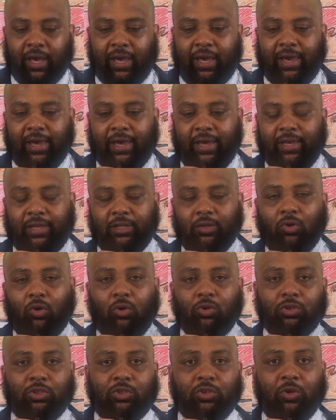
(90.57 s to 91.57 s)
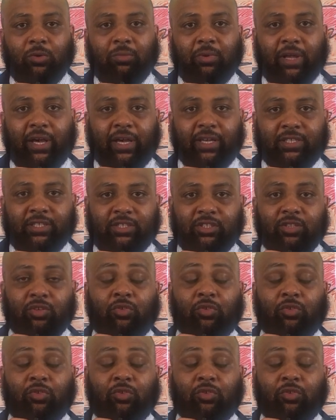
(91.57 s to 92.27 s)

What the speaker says: and osteoblast